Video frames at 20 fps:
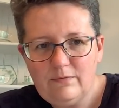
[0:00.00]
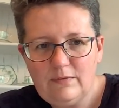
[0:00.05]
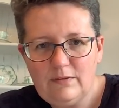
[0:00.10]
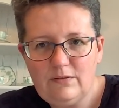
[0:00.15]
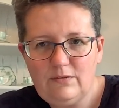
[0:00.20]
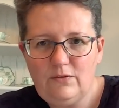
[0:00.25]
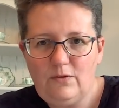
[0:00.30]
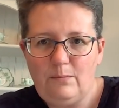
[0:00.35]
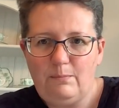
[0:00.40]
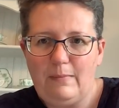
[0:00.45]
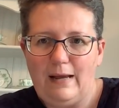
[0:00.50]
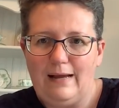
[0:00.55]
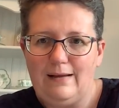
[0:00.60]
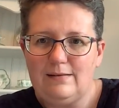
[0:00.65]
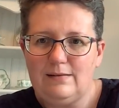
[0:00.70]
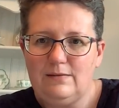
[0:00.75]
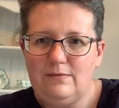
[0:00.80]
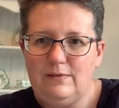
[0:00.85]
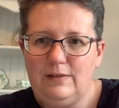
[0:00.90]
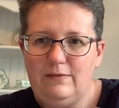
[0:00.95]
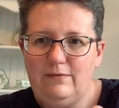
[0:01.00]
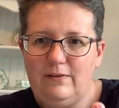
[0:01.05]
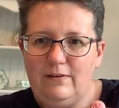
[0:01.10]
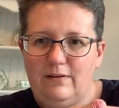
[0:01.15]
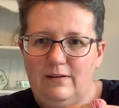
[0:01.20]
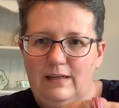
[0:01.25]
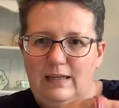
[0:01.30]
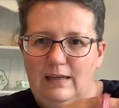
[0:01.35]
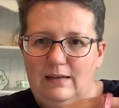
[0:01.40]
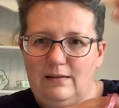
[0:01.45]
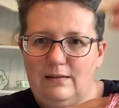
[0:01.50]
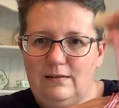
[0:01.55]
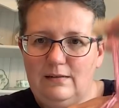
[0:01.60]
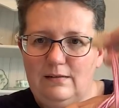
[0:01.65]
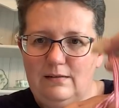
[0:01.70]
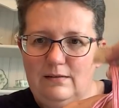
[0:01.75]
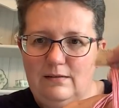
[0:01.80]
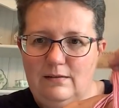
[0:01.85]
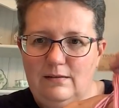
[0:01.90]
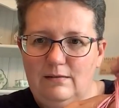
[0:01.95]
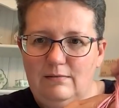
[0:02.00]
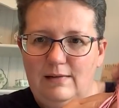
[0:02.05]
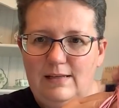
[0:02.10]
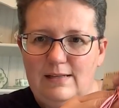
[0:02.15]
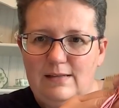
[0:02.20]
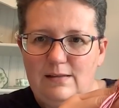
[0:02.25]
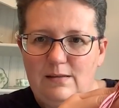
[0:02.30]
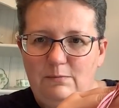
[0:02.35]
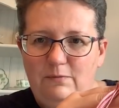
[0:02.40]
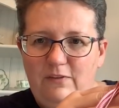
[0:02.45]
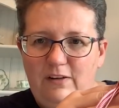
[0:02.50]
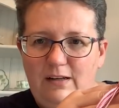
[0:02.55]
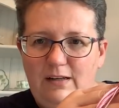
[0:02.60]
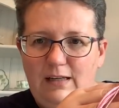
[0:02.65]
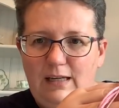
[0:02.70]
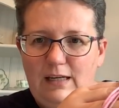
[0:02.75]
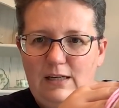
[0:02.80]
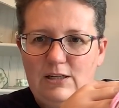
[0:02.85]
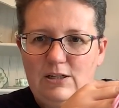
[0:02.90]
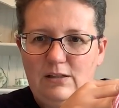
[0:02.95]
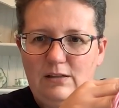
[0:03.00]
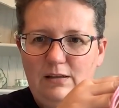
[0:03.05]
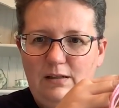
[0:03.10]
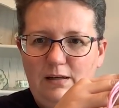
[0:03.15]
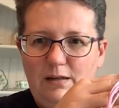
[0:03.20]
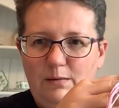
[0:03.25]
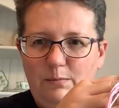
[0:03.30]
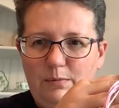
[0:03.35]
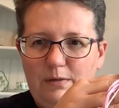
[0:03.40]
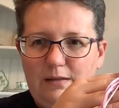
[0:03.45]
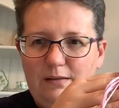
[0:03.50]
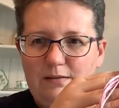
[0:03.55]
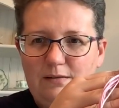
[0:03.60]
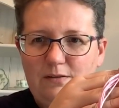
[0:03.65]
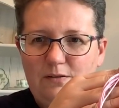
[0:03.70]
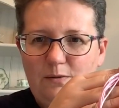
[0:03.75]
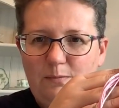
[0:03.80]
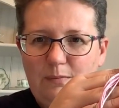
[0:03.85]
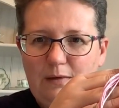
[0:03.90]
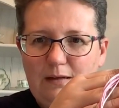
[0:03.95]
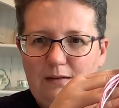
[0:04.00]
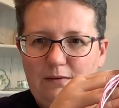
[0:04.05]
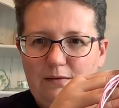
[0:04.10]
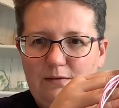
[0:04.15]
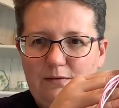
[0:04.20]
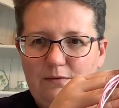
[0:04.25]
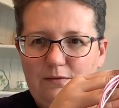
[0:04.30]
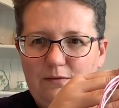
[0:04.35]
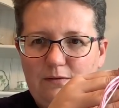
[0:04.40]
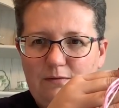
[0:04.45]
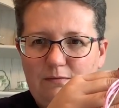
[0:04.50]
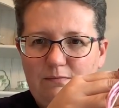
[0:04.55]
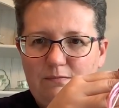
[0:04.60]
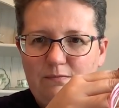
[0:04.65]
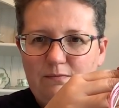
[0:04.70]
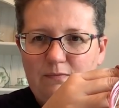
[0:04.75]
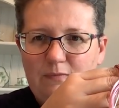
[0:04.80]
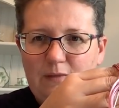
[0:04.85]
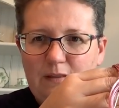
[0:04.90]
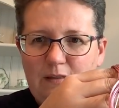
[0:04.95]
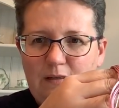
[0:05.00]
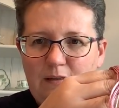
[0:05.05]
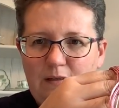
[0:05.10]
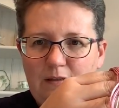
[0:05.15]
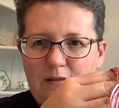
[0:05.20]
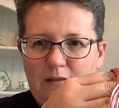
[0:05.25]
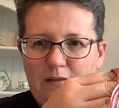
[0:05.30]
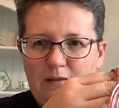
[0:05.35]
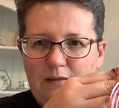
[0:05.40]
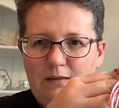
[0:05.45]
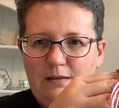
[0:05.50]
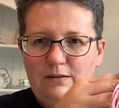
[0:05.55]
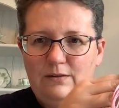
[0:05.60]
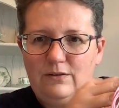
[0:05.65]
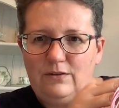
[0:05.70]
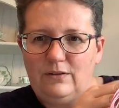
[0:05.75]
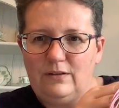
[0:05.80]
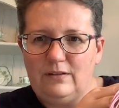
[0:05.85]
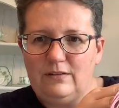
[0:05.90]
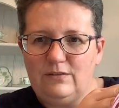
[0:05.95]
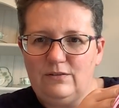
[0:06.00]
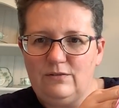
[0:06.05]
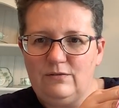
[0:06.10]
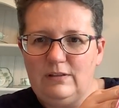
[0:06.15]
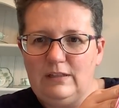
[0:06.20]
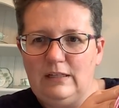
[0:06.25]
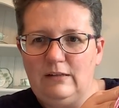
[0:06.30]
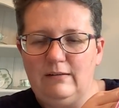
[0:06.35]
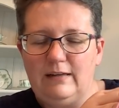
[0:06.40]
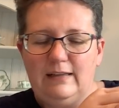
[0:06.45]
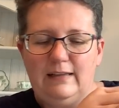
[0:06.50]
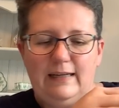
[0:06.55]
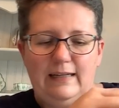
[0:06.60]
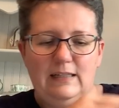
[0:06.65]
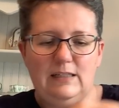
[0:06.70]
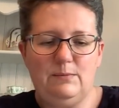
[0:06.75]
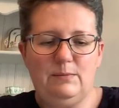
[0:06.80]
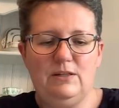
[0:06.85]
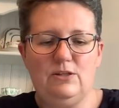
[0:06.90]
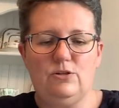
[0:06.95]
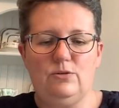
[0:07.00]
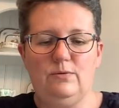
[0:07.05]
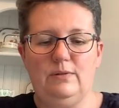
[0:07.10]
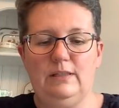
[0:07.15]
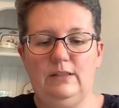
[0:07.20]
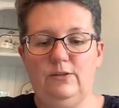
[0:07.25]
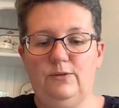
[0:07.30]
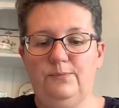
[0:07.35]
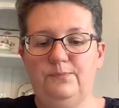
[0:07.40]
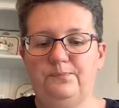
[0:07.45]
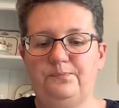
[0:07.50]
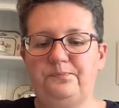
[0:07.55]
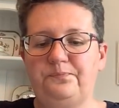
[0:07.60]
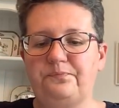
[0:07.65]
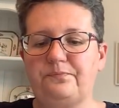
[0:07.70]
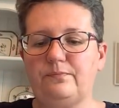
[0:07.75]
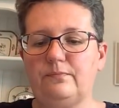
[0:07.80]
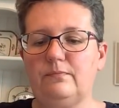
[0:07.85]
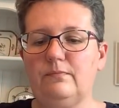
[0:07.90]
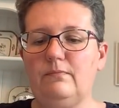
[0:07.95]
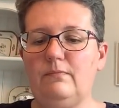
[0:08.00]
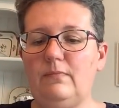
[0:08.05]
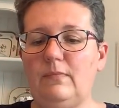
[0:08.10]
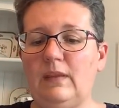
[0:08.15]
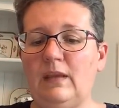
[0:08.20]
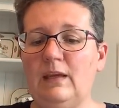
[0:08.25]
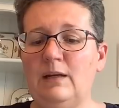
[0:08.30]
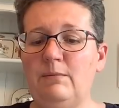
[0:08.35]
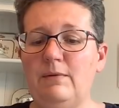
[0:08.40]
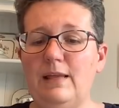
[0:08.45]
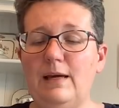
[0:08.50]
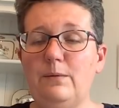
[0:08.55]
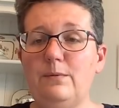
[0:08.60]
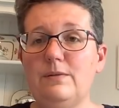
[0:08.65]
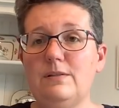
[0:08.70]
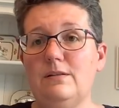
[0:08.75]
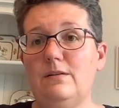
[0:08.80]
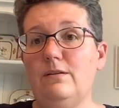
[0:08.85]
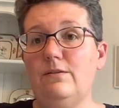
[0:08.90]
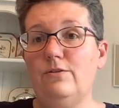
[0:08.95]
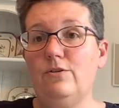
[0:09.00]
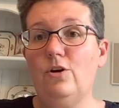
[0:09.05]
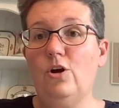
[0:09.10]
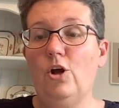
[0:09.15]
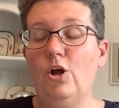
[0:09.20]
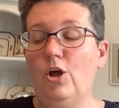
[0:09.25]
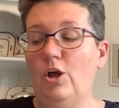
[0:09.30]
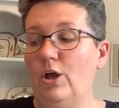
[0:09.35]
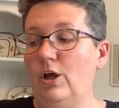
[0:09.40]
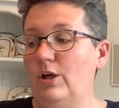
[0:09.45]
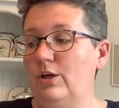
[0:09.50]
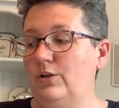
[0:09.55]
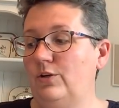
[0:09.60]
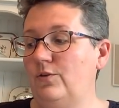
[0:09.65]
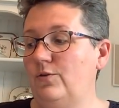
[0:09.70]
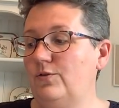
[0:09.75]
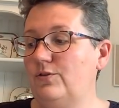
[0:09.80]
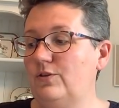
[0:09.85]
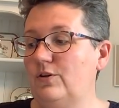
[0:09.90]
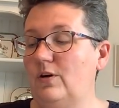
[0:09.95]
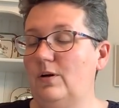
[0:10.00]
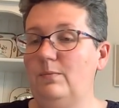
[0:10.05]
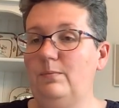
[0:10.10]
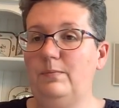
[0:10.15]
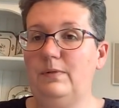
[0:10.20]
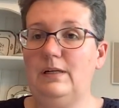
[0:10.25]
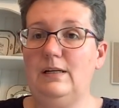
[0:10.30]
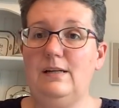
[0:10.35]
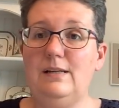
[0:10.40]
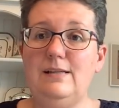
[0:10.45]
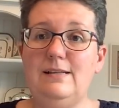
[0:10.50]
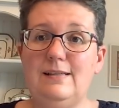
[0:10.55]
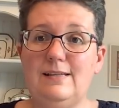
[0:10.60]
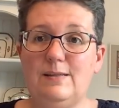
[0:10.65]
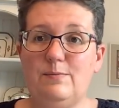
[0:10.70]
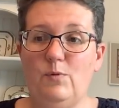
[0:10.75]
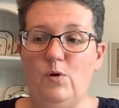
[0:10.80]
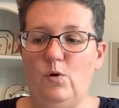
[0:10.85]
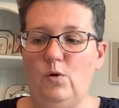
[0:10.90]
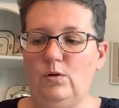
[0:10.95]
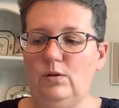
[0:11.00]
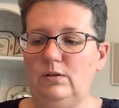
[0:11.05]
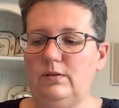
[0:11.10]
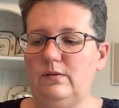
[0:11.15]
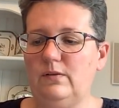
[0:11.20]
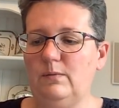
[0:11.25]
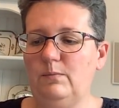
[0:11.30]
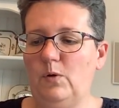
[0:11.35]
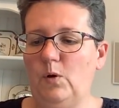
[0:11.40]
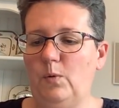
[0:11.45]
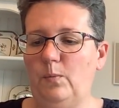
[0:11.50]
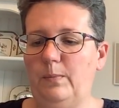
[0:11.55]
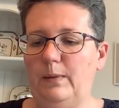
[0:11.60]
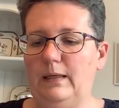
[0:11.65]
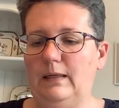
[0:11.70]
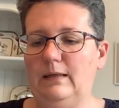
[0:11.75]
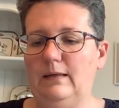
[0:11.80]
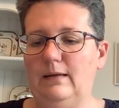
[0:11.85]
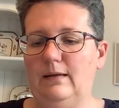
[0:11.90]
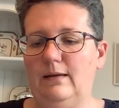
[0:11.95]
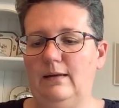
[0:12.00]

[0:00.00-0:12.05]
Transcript: not massively variegated. There is some variegation there, but it's not massive. Sorry, it's not really great light to be showing you. Anyway, that was another new start, but it is a small, so I'm hoping